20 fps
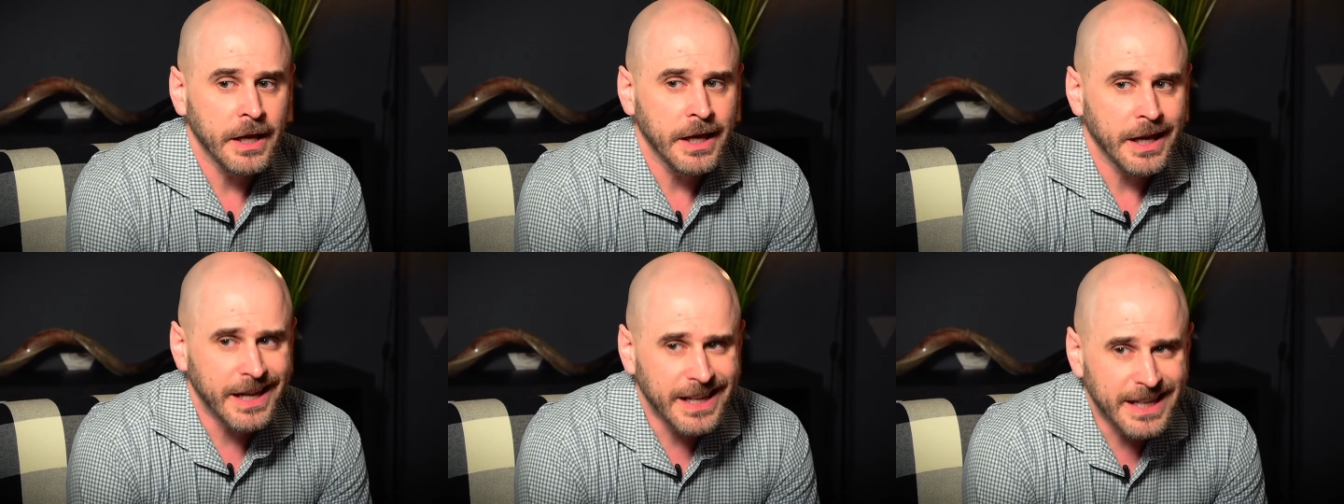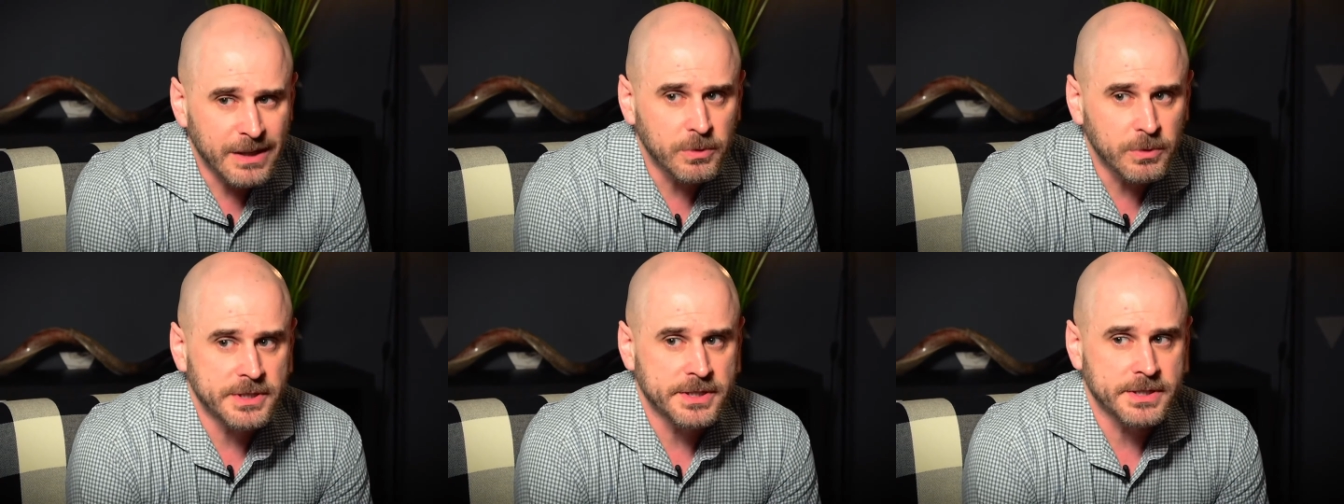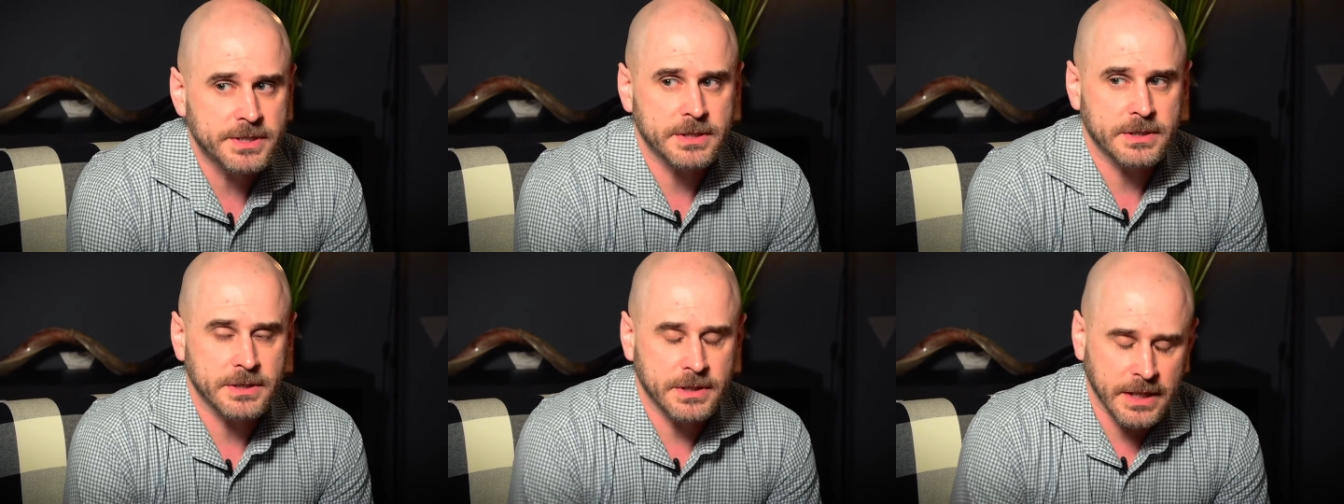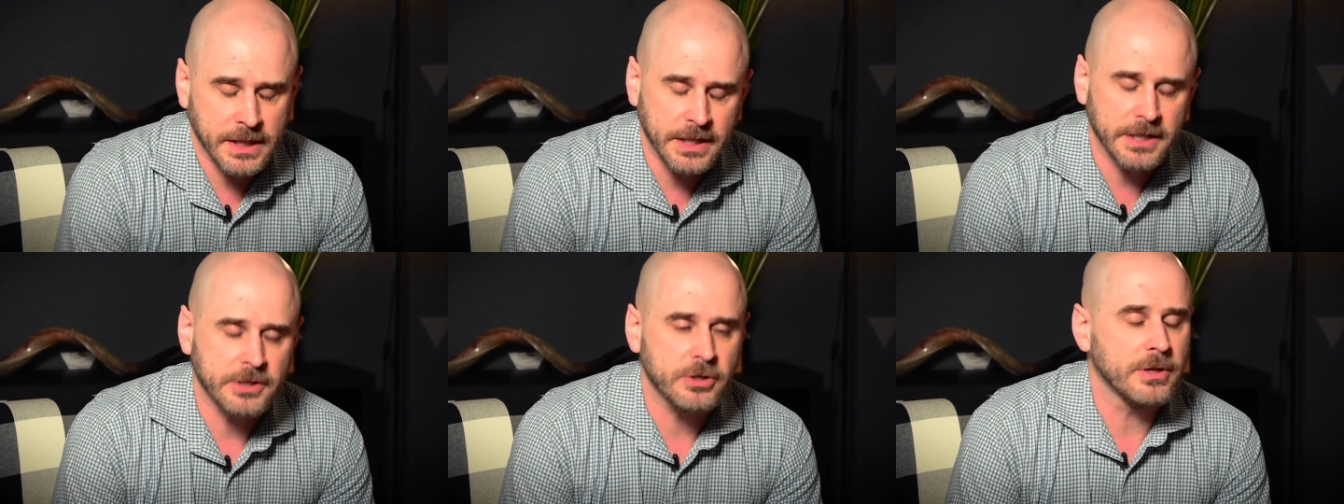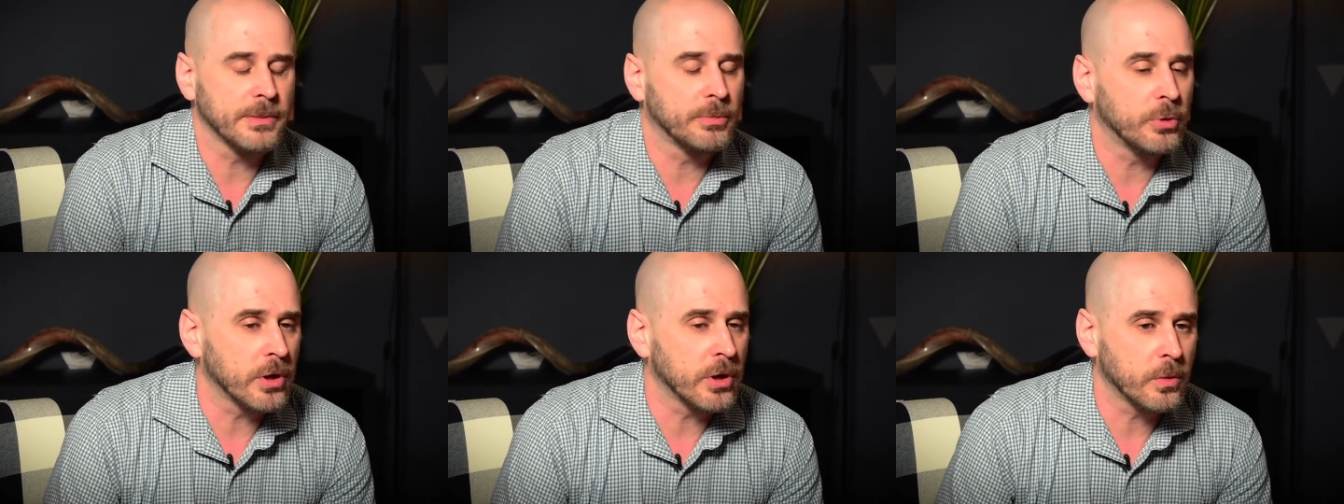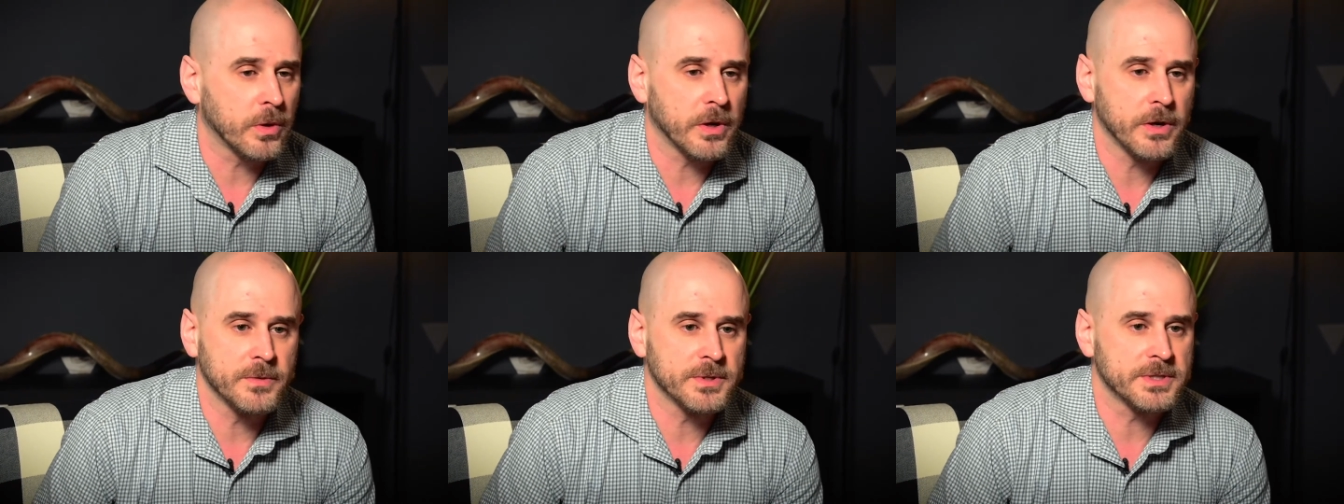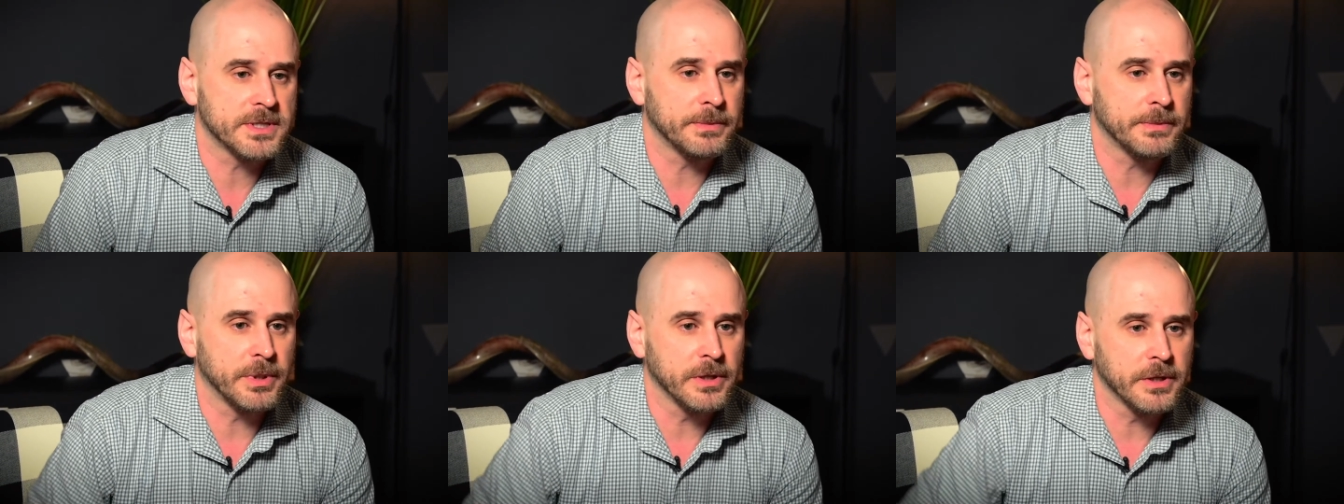And it was getting to the point where it
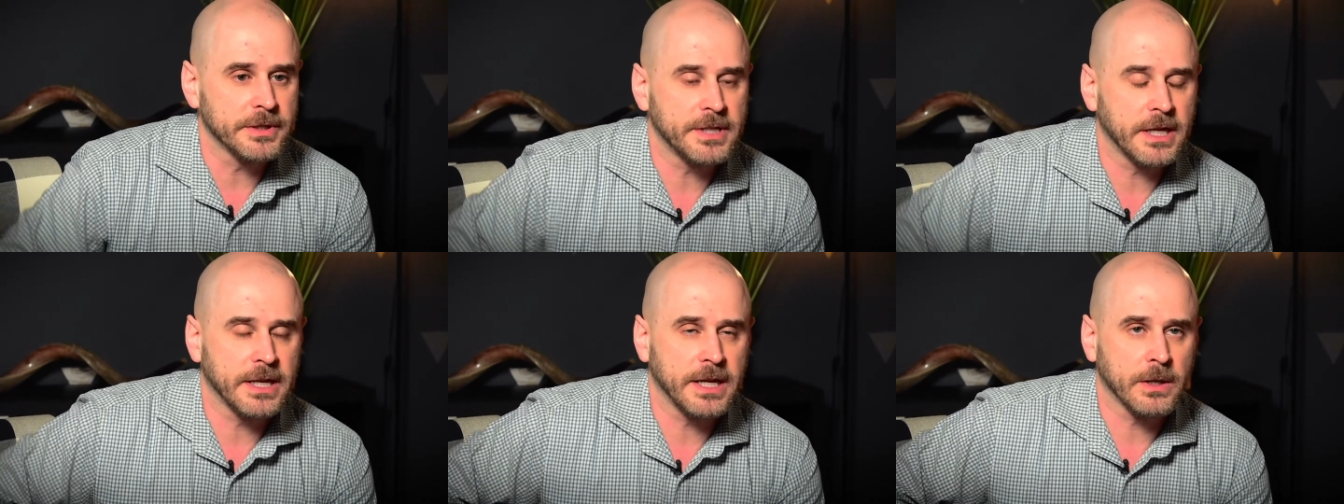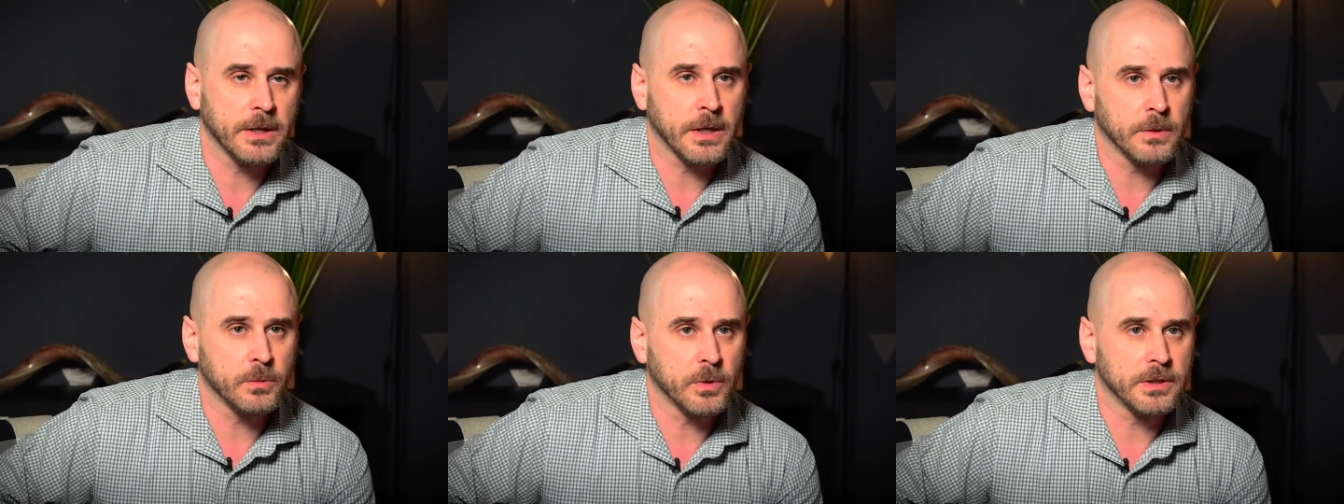was debilitating. It